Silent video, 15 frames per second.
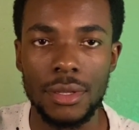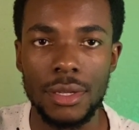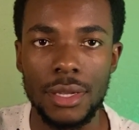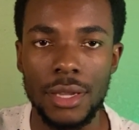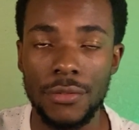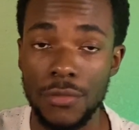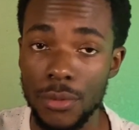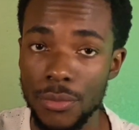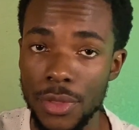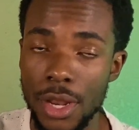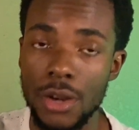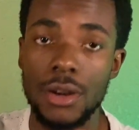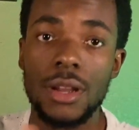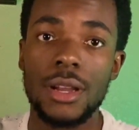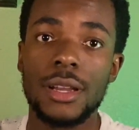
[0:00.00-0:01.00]
And from
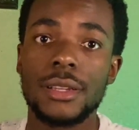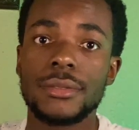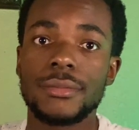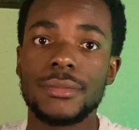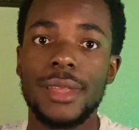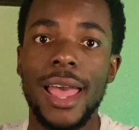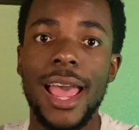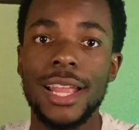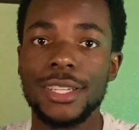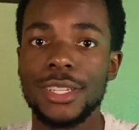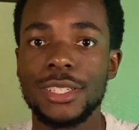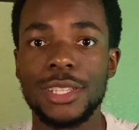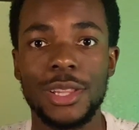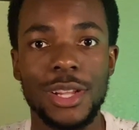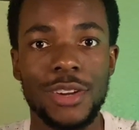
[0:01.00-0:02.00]
there on, I
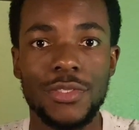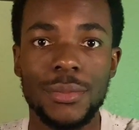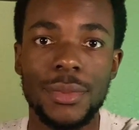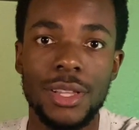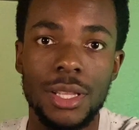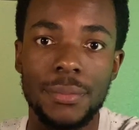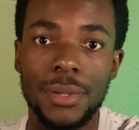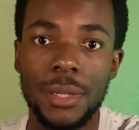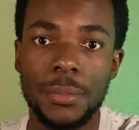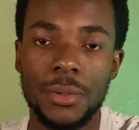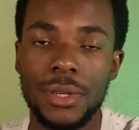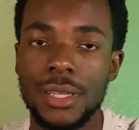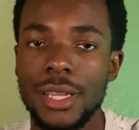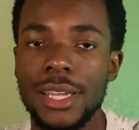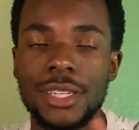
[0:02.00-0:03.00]
just learned from other people
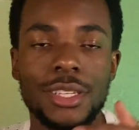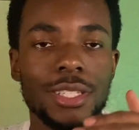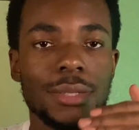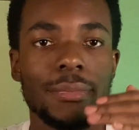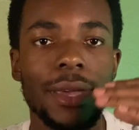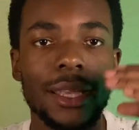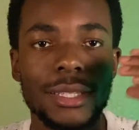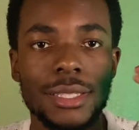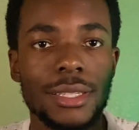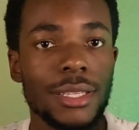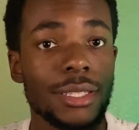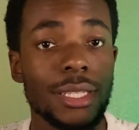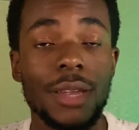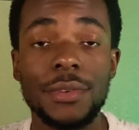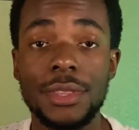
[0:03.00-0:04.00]
and it just made
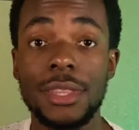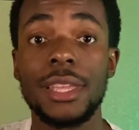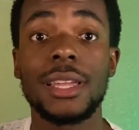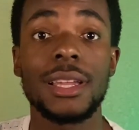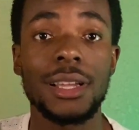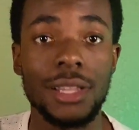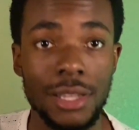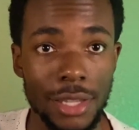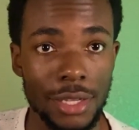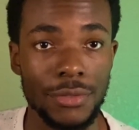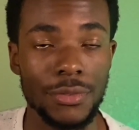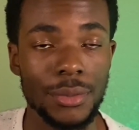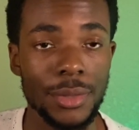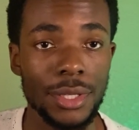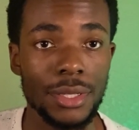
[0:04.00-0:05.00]
sense. Everything clicked
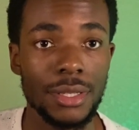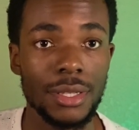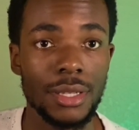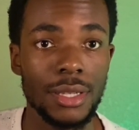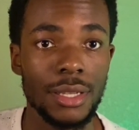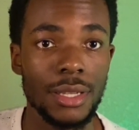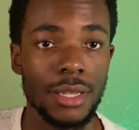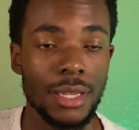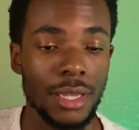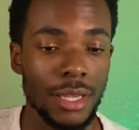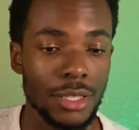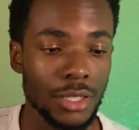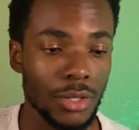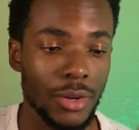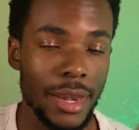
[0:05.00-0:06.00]
for me.
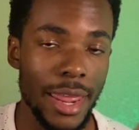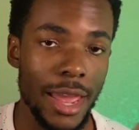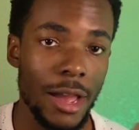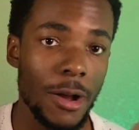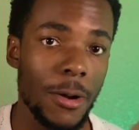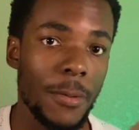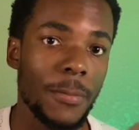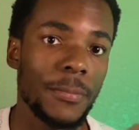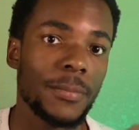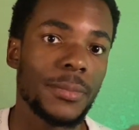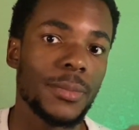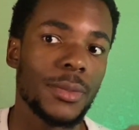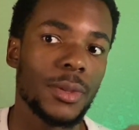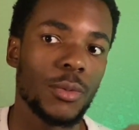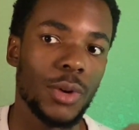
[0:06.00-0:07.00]
So now,
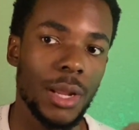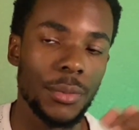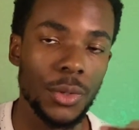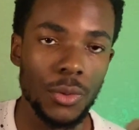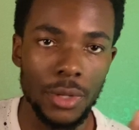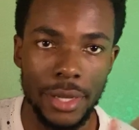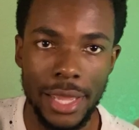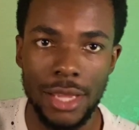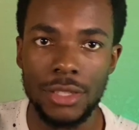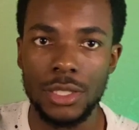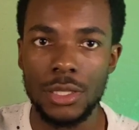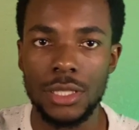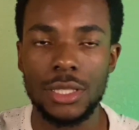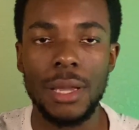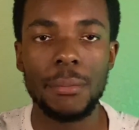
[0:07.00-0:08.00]
what I'm doing now is
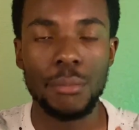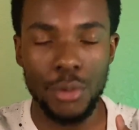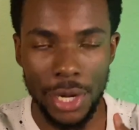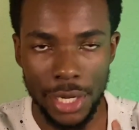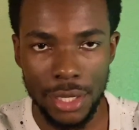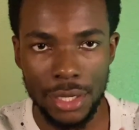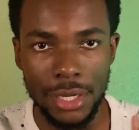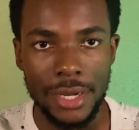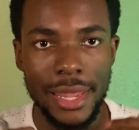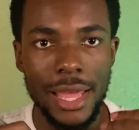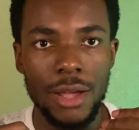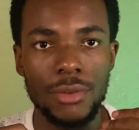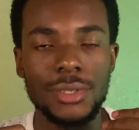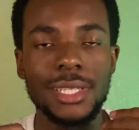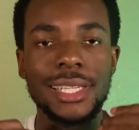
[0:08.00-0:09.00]
just I'm breaking it
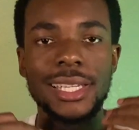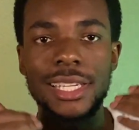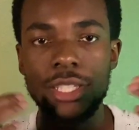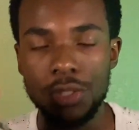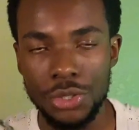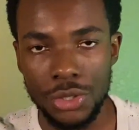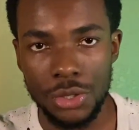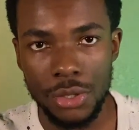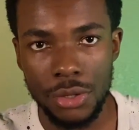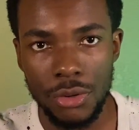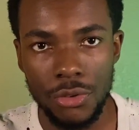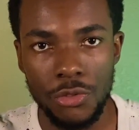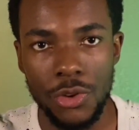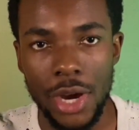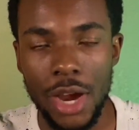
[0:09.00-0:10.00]
down easier
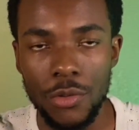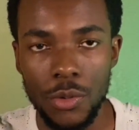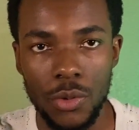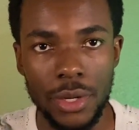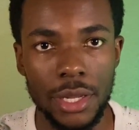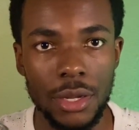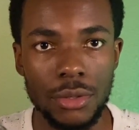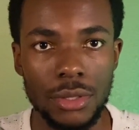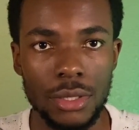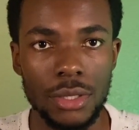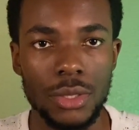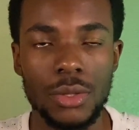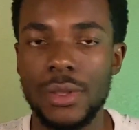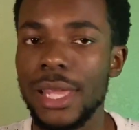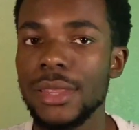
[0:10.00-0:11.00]
for everyone else
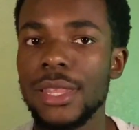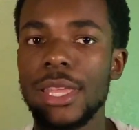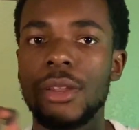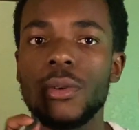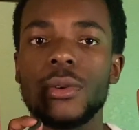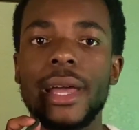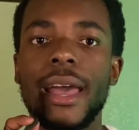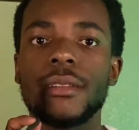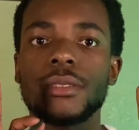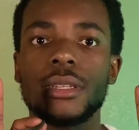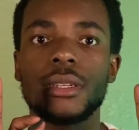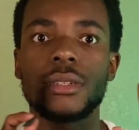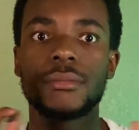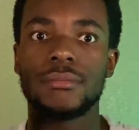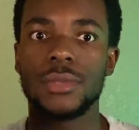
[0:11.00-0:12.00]
so that they don't have
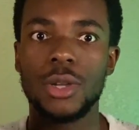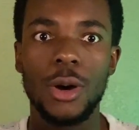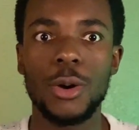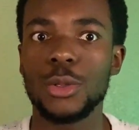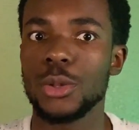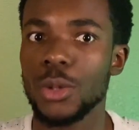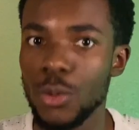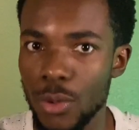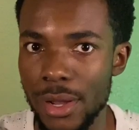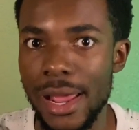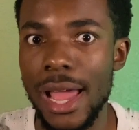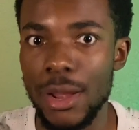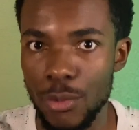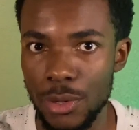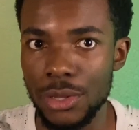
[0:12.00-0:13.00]
to go through what
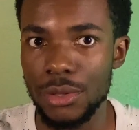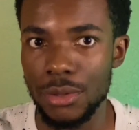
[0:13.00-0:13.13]
I went